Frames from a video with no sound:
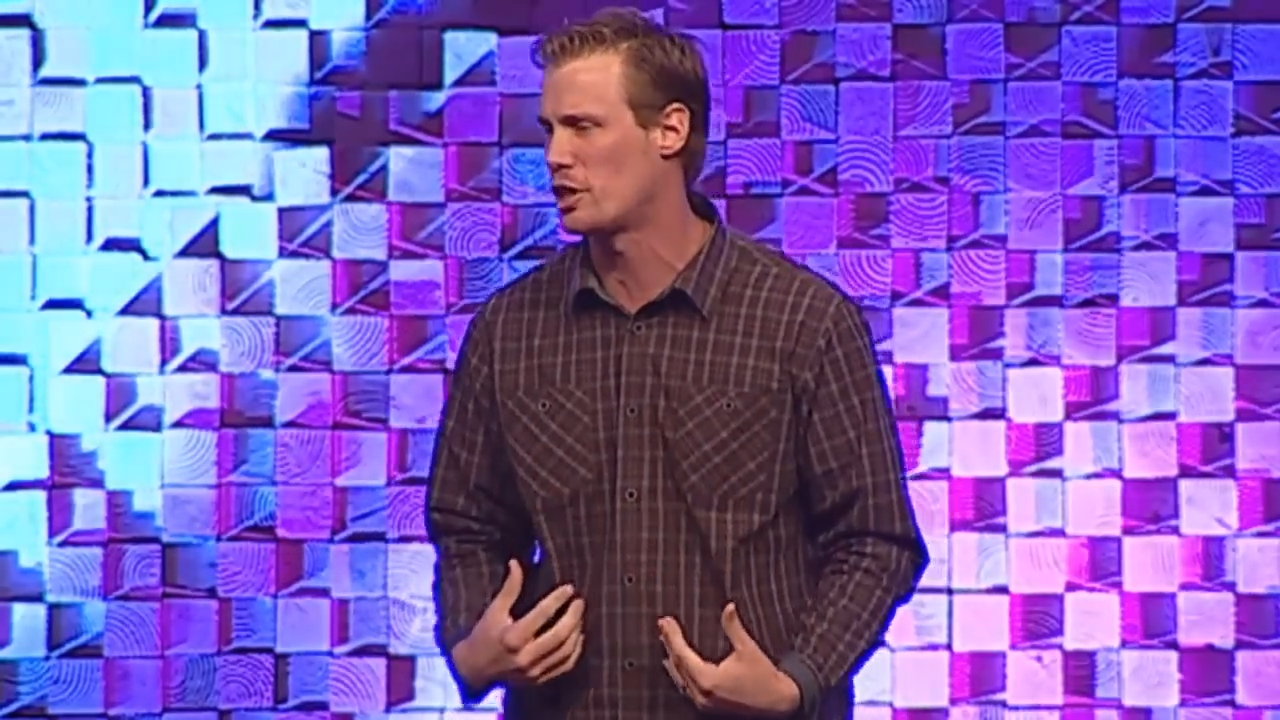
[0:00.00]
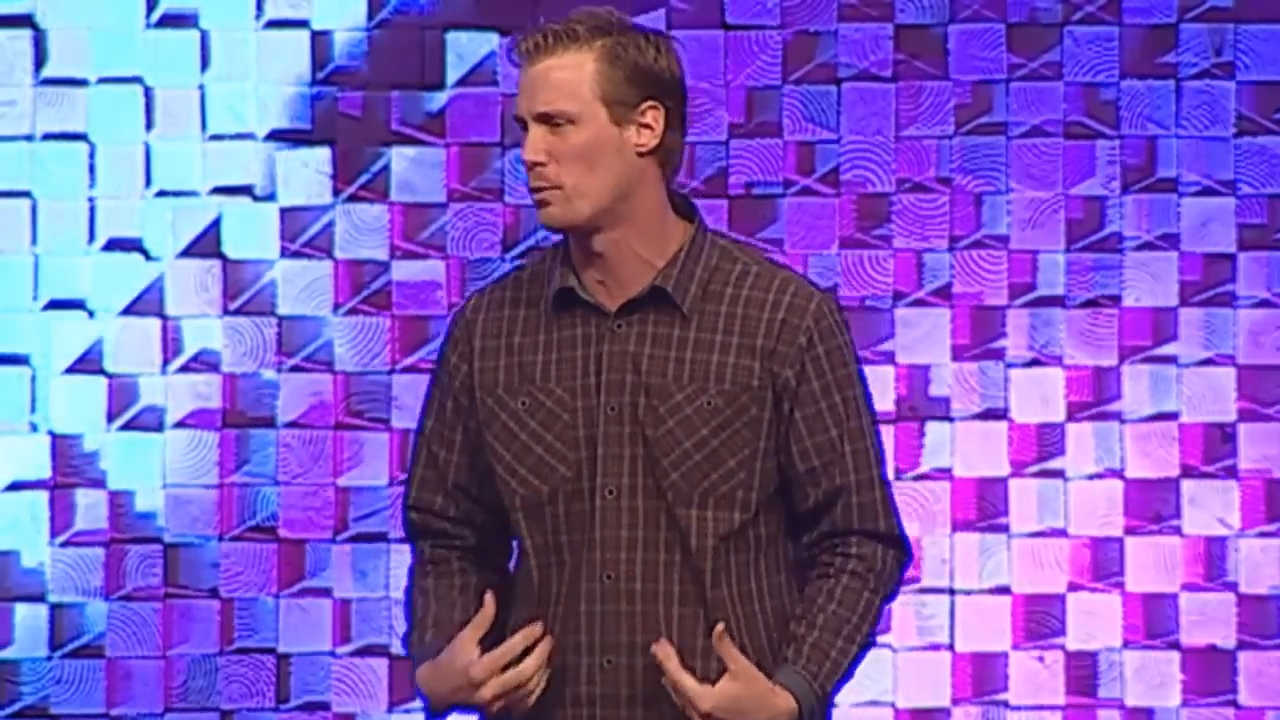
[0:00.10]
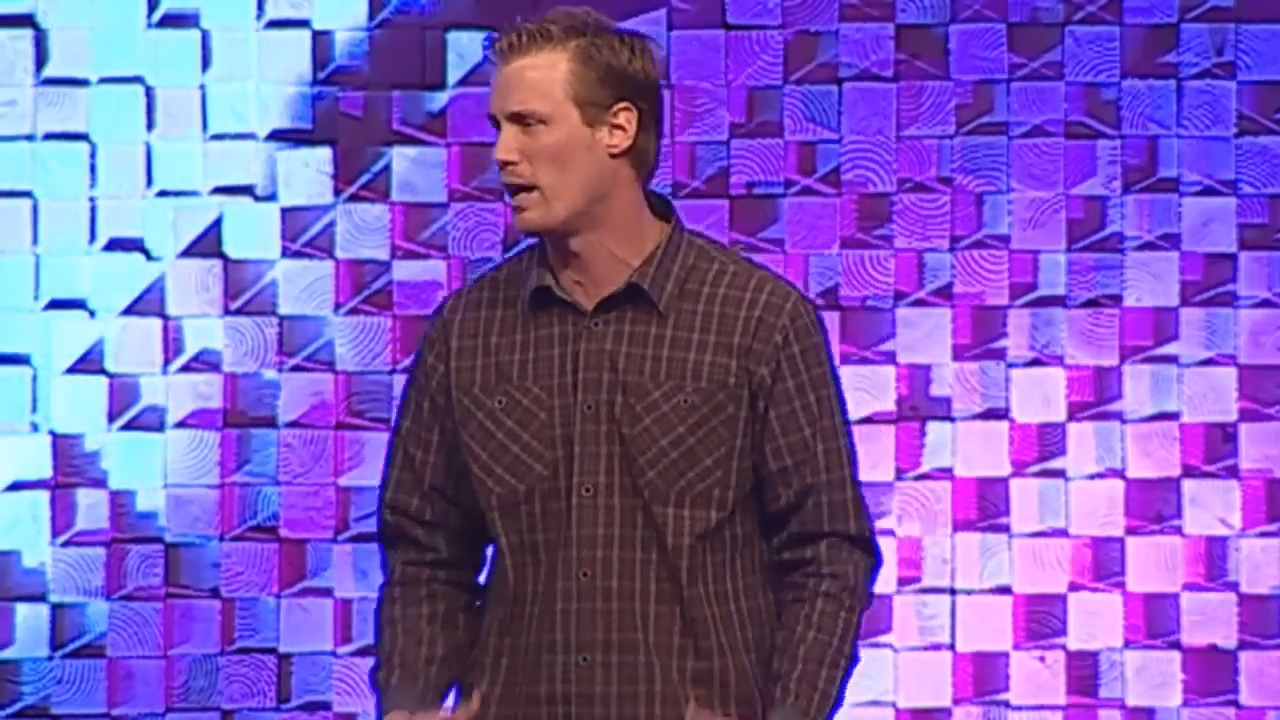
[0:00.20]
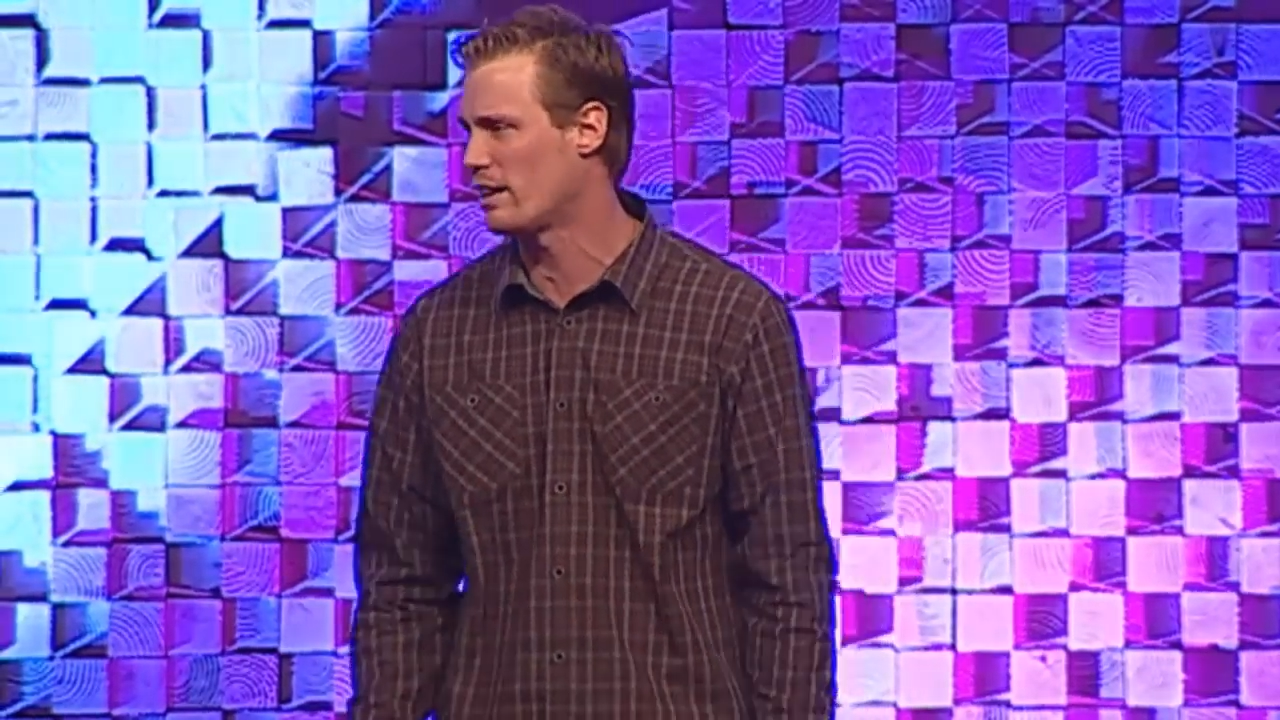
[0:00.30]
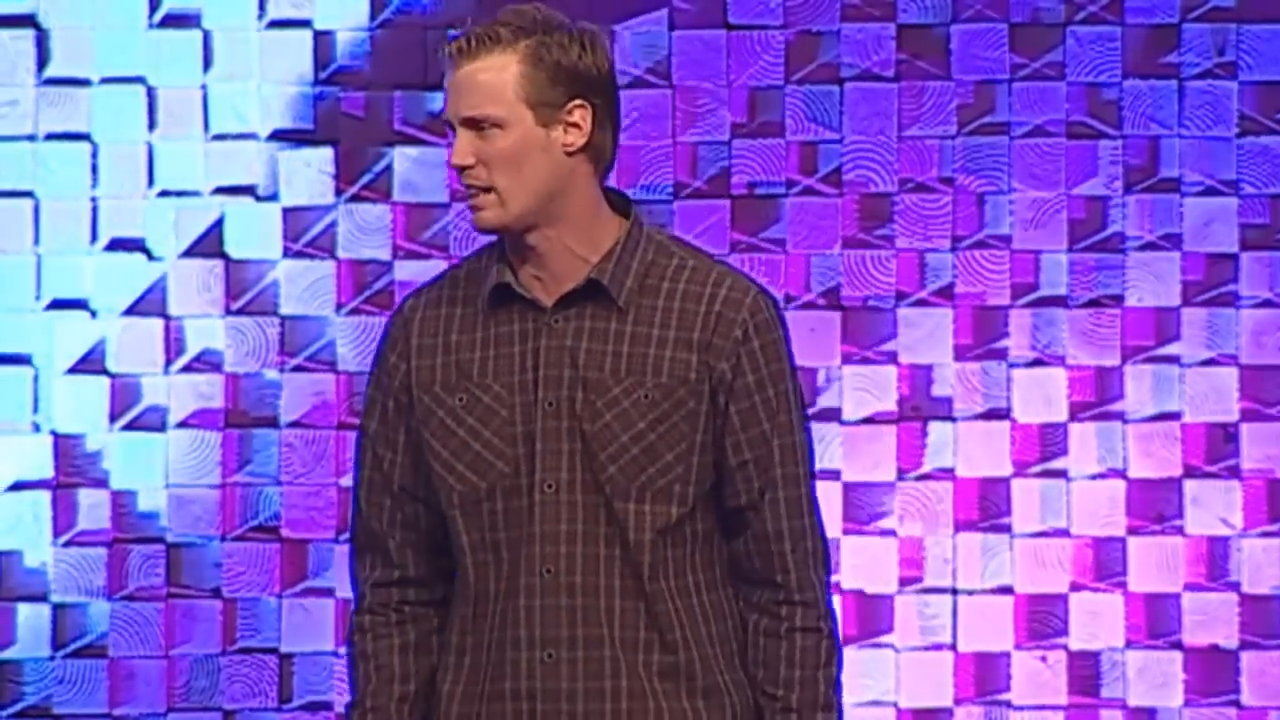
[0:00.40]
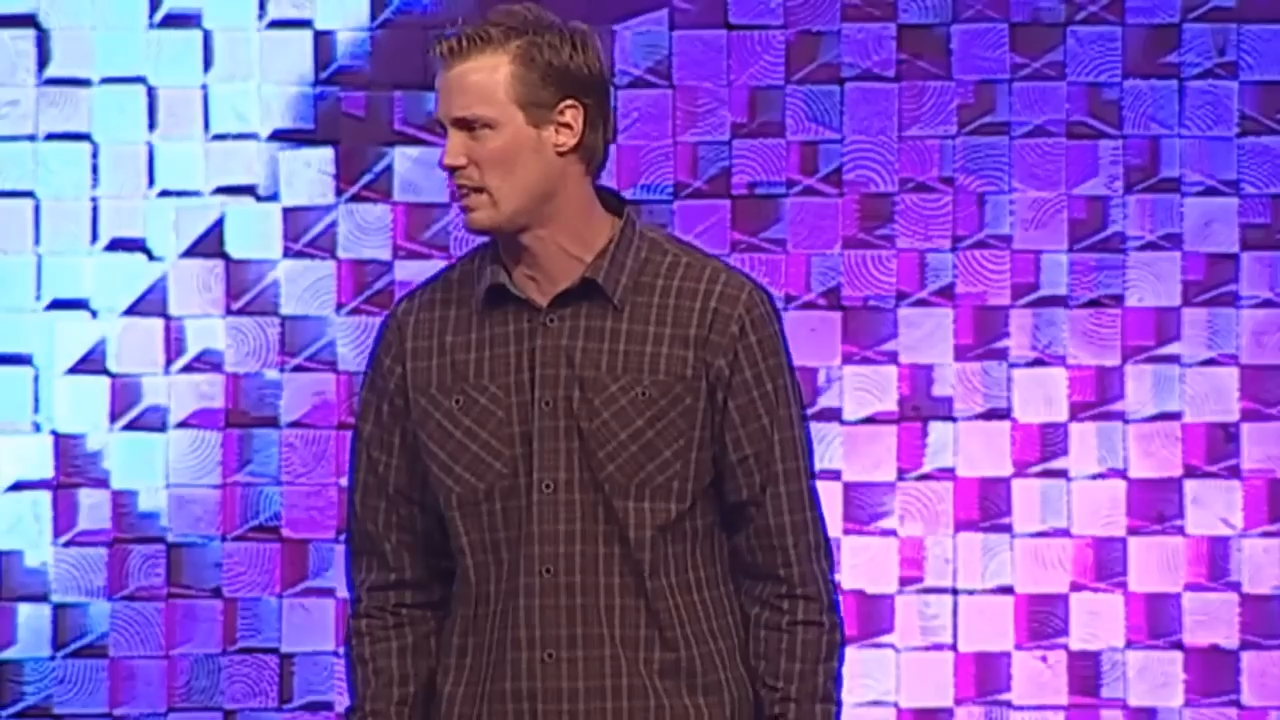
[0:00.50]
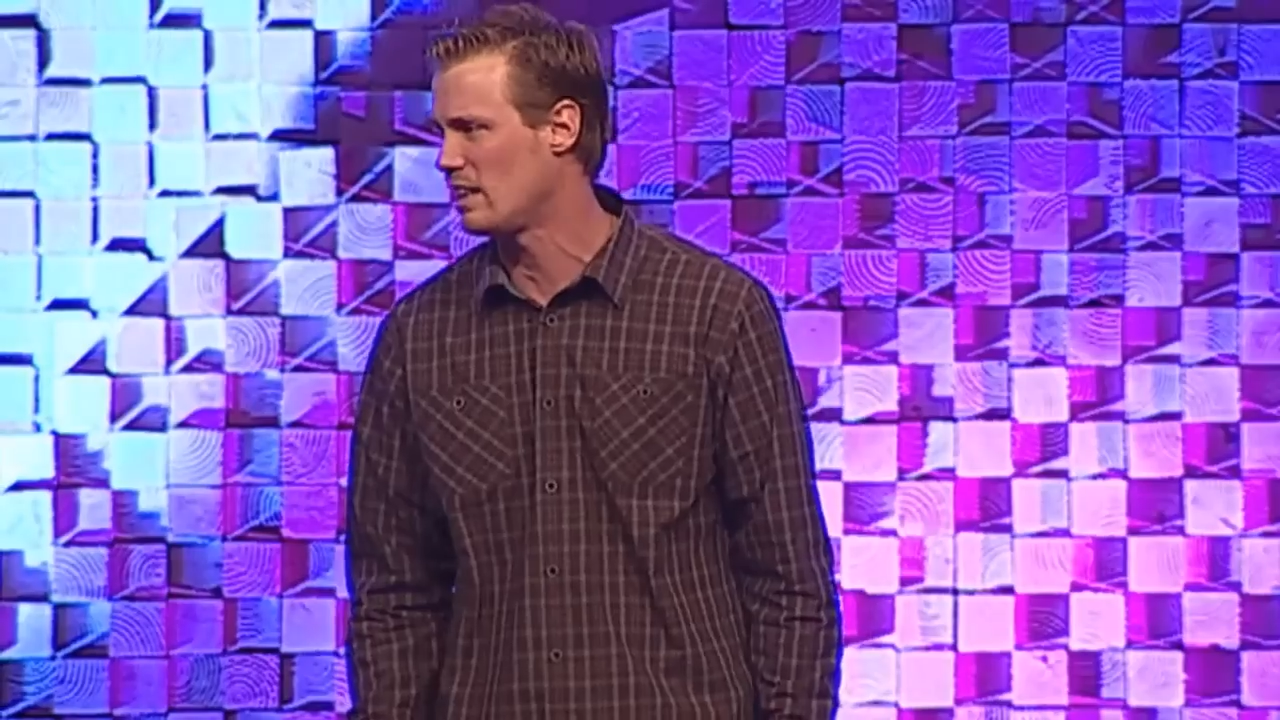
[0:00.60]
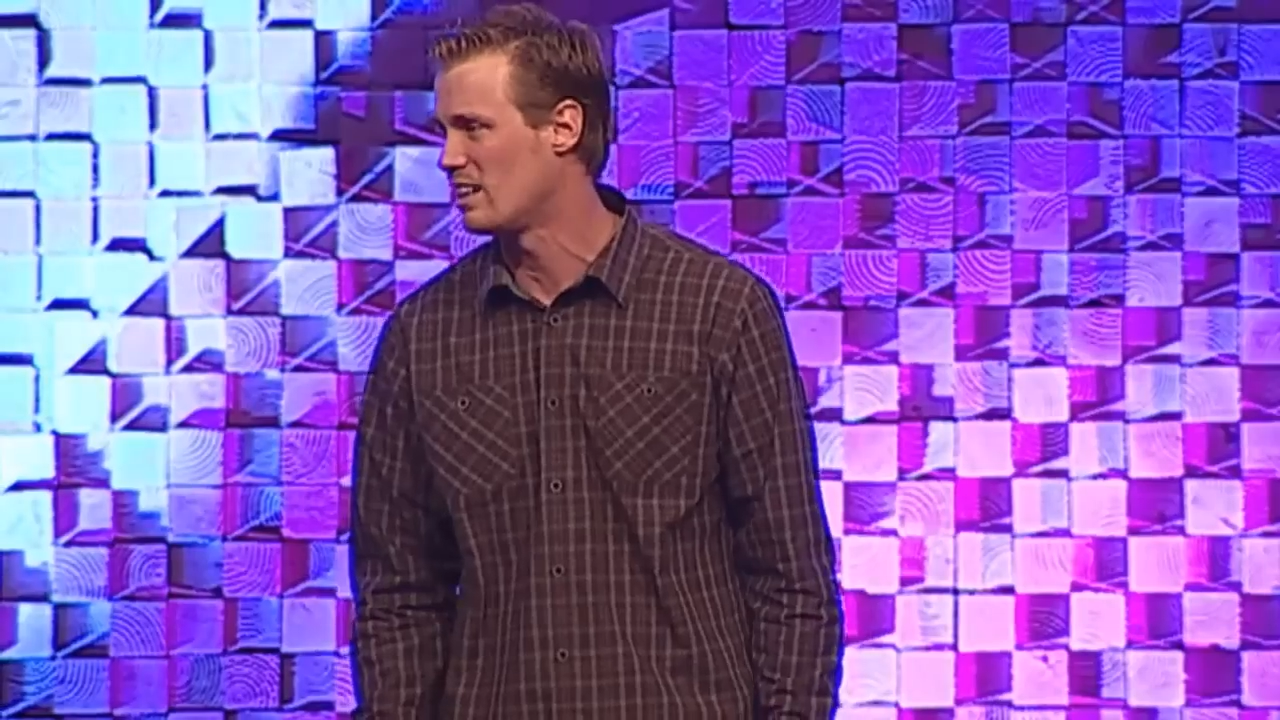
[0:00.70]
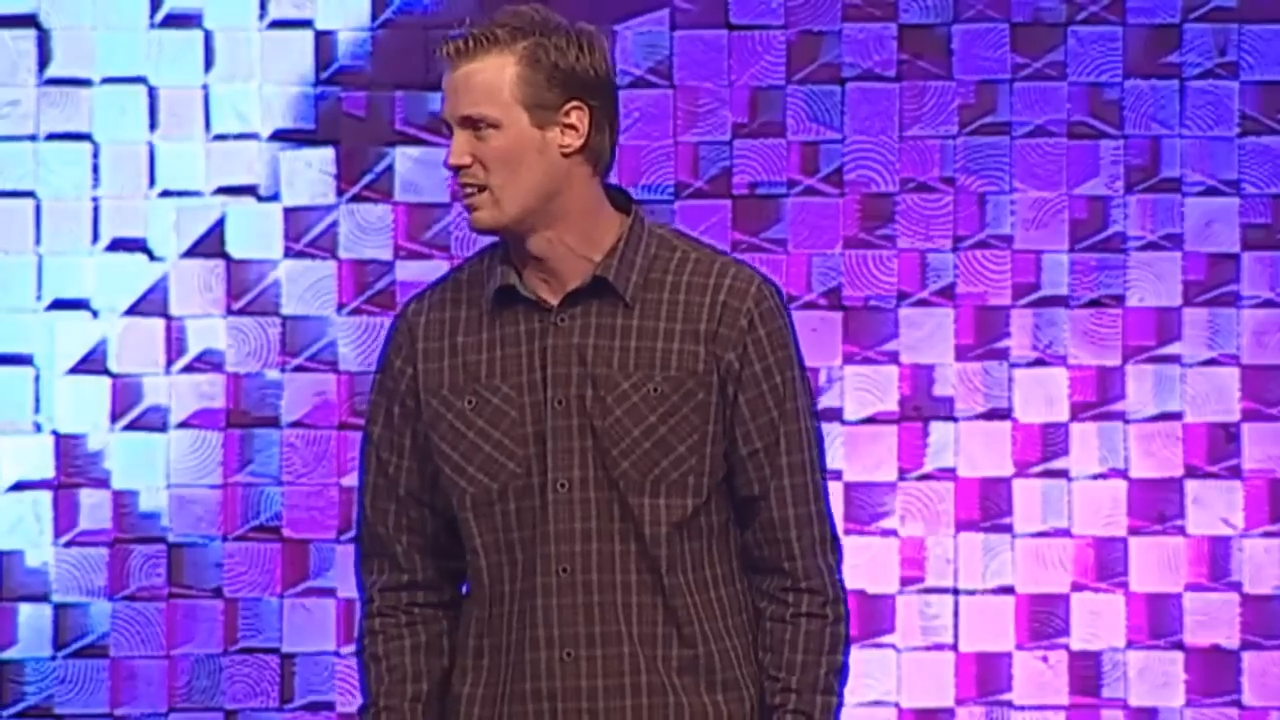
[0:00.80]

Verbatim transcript: you're wealthy.